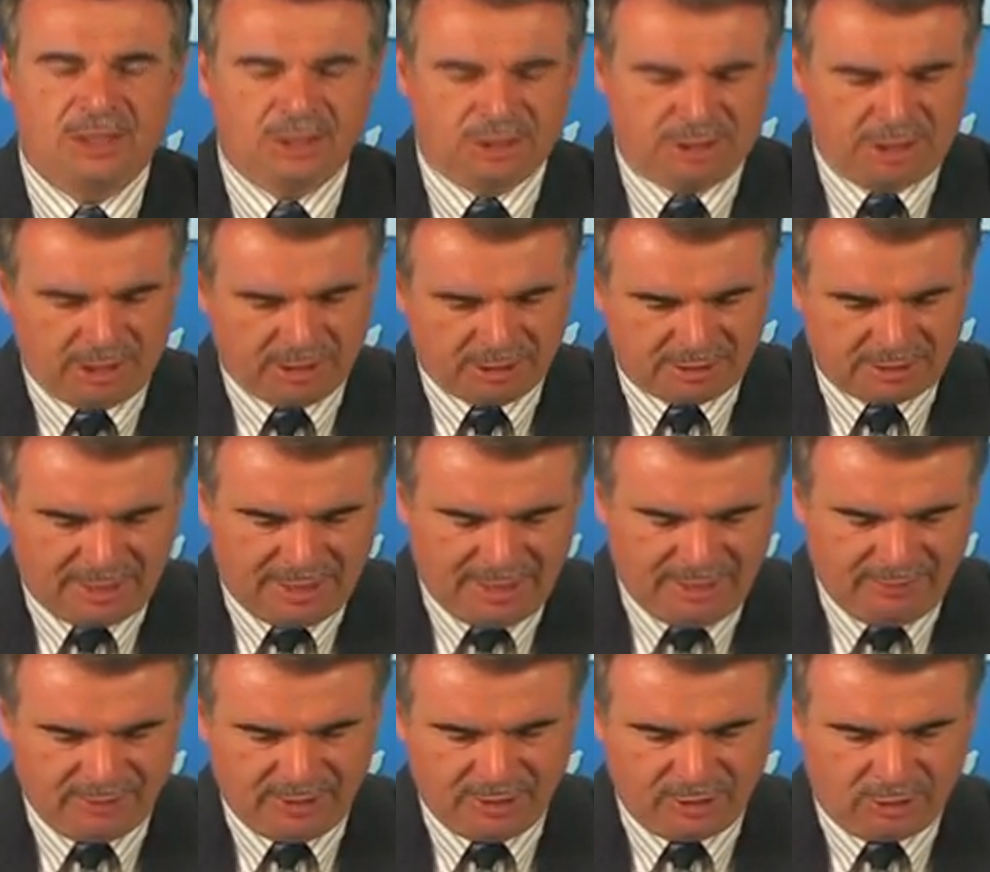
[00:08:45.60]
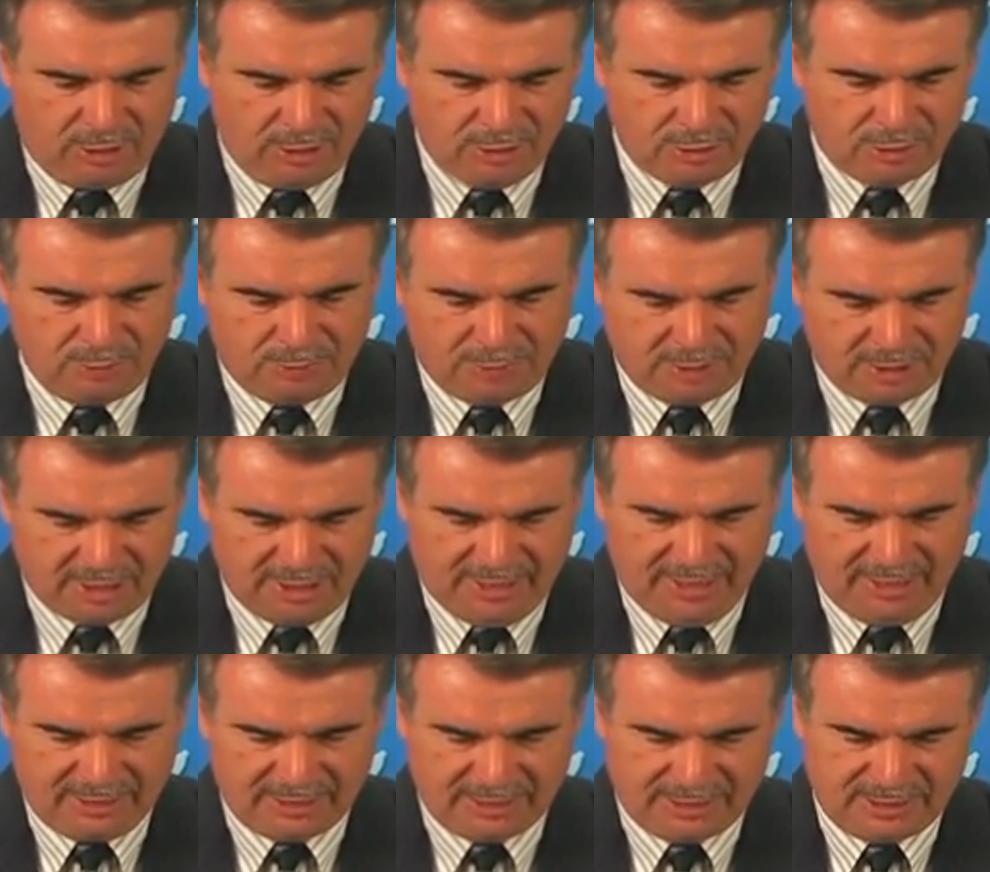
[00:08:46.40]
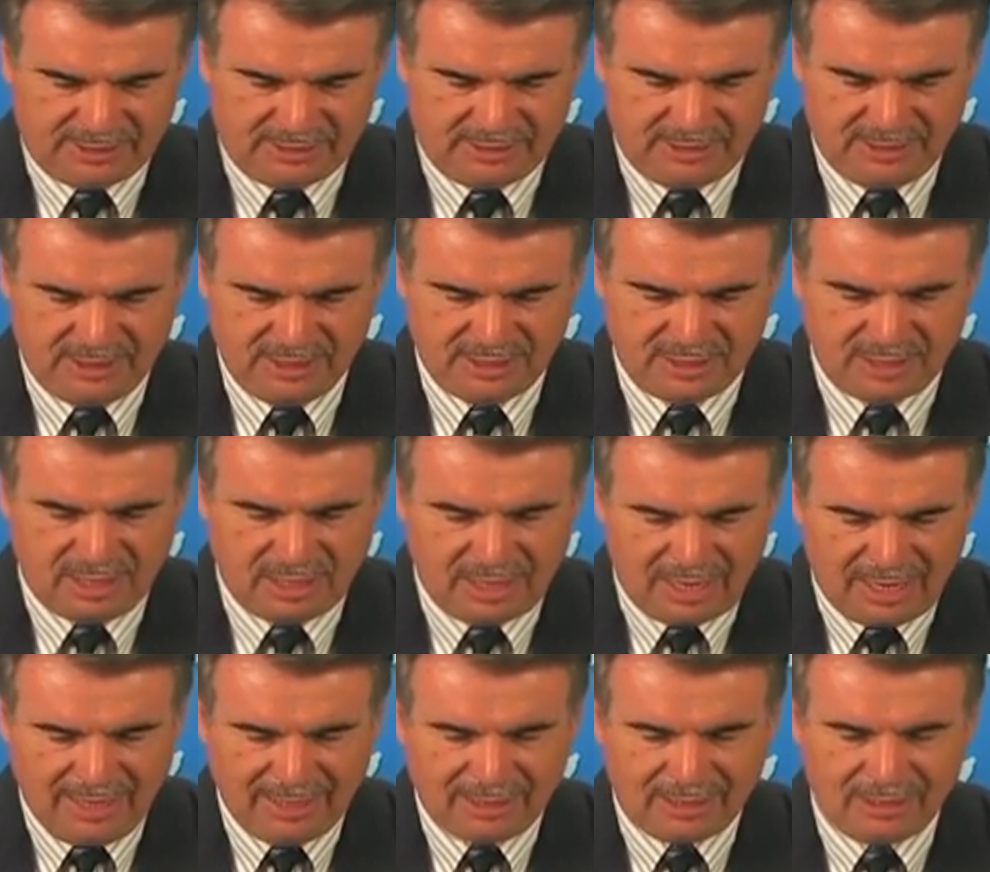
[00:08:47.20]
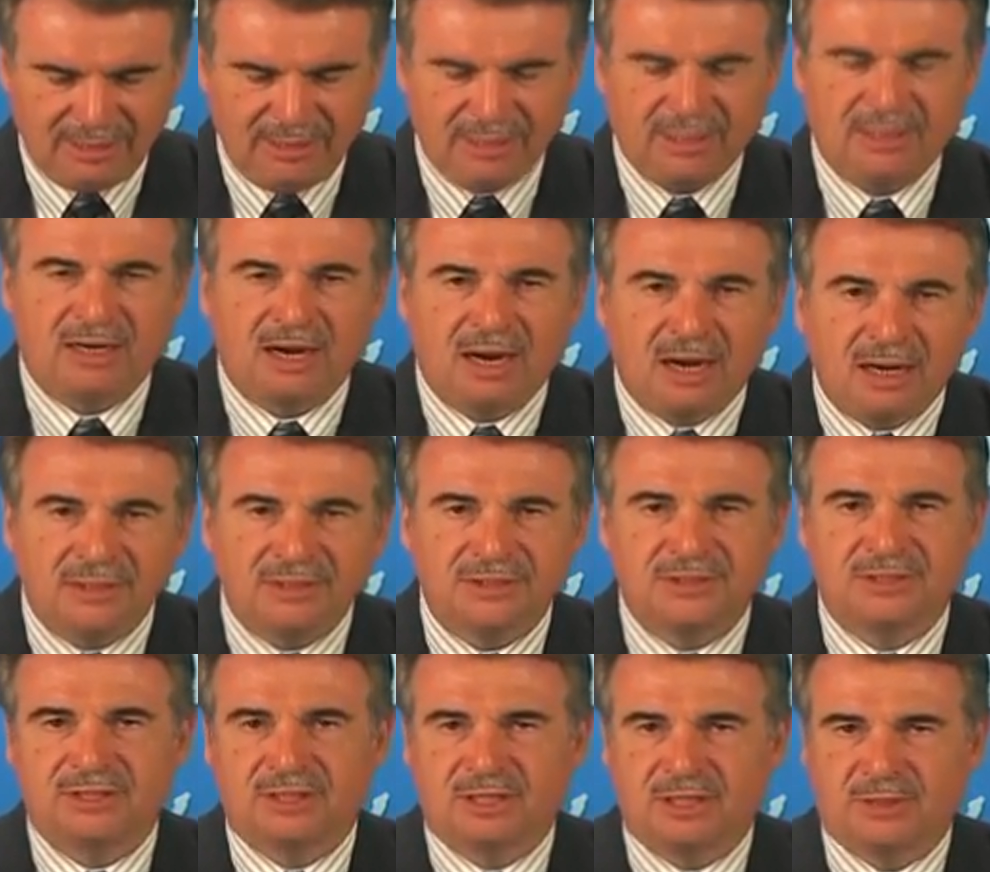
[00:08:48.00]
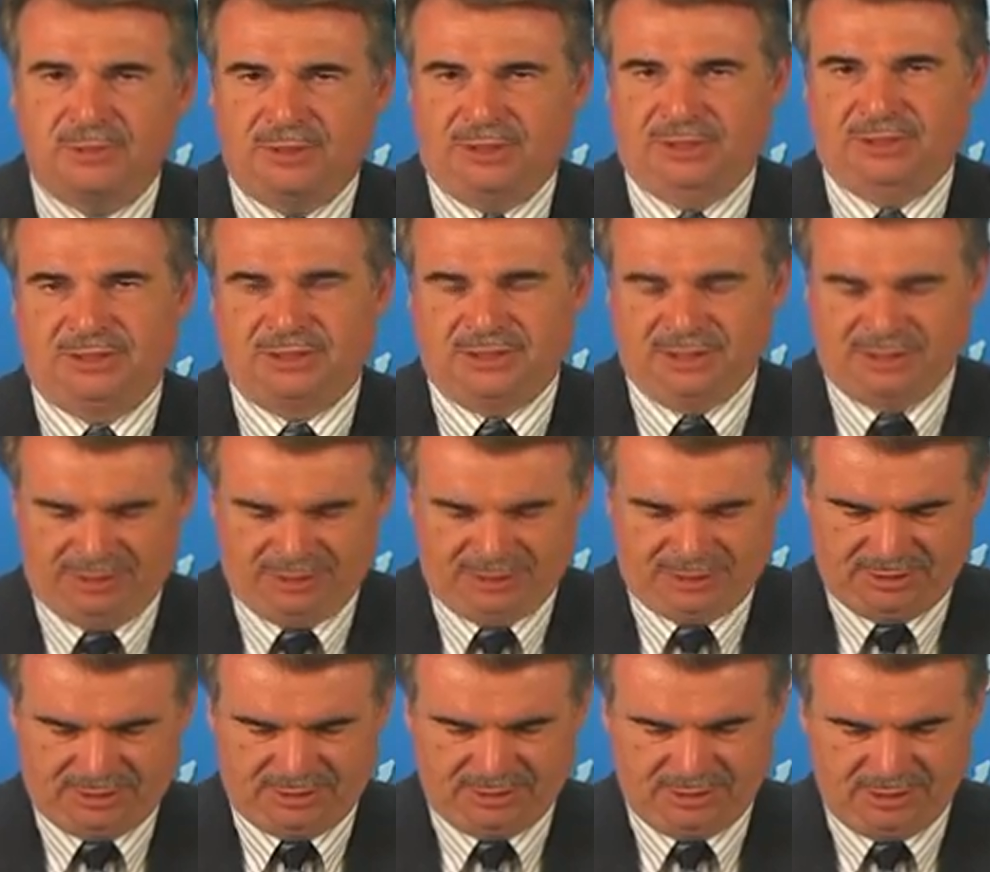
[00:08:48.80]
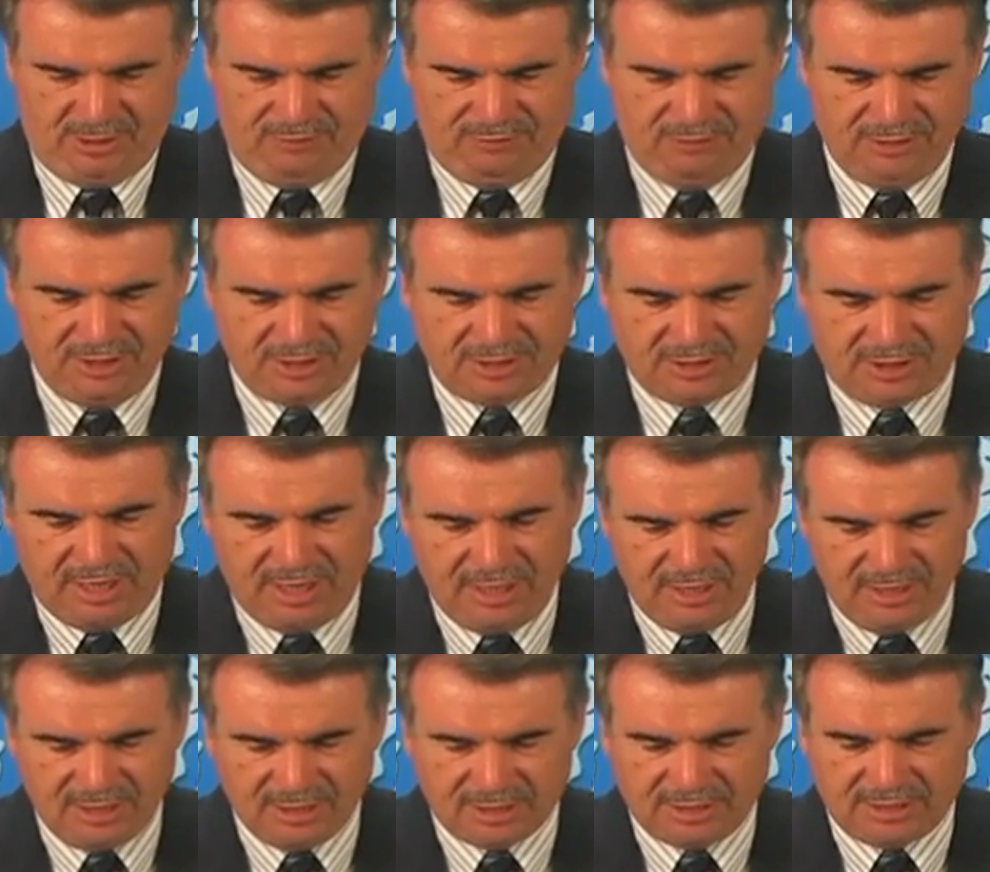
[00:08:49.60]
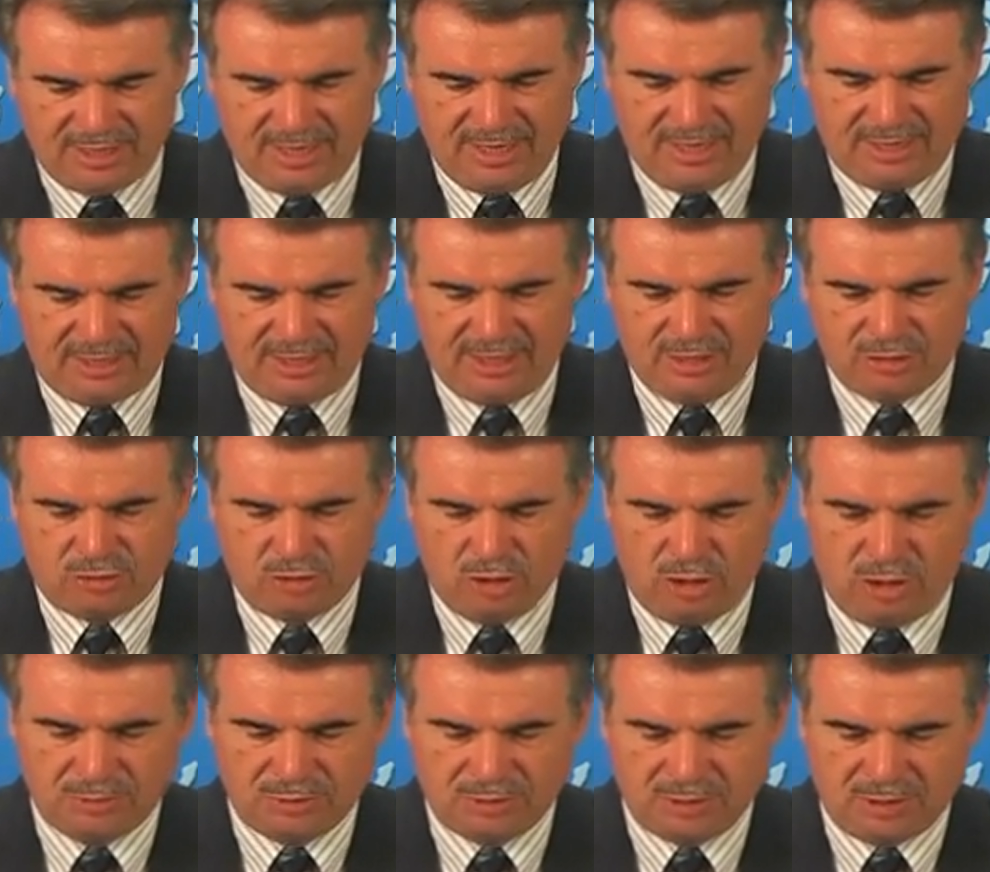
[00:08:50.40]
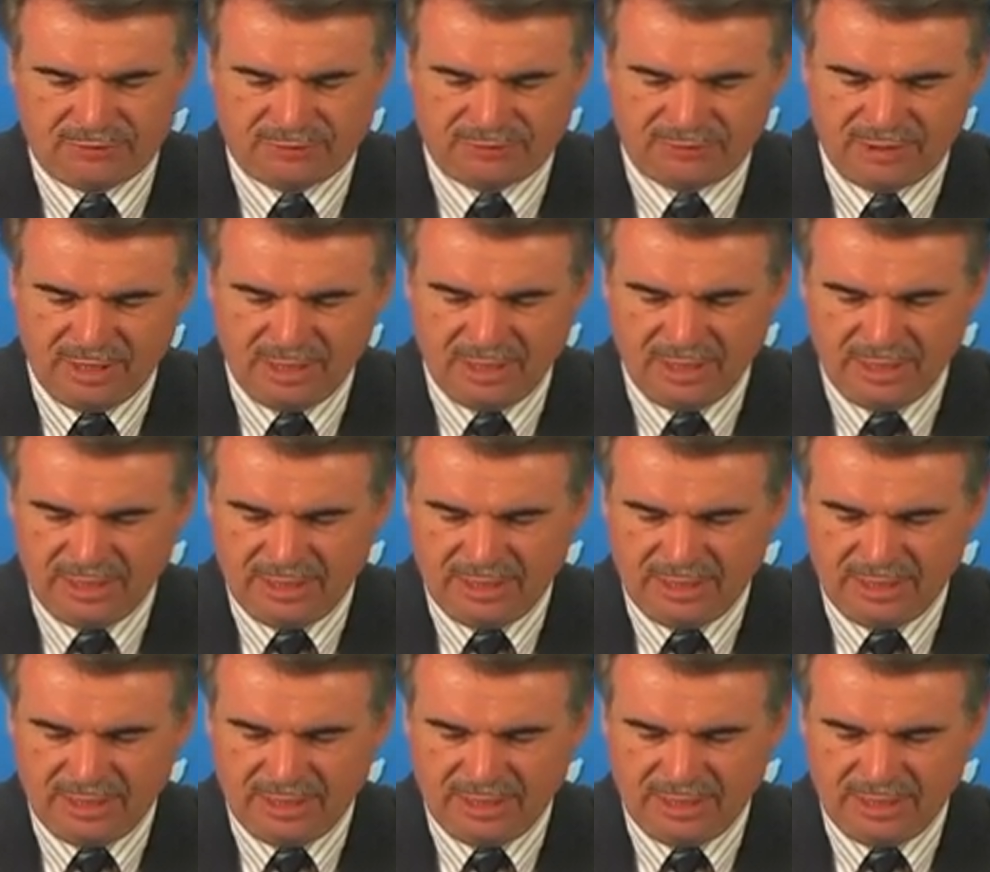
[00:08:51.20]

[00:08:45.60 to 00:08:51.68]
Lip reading: Channel 10 went on to predict the likely consequences of an Israeli attack in terms of